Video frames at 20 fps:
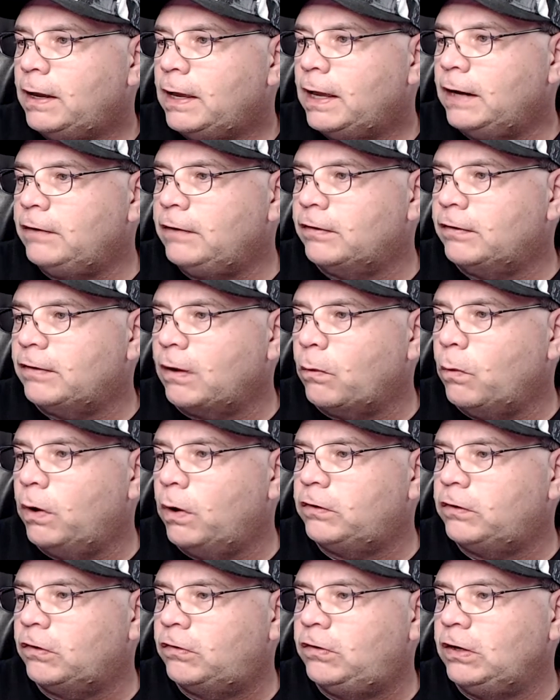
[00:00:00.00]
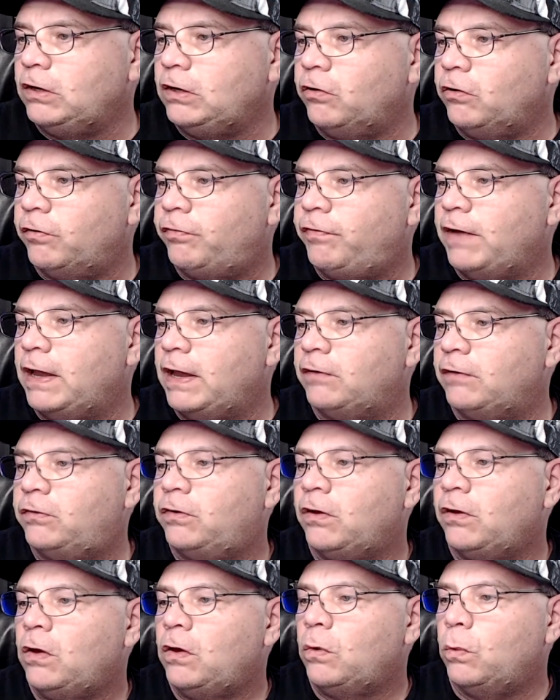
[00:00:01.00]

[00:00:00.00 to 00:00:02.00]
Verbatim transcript: And he says, I want to see your face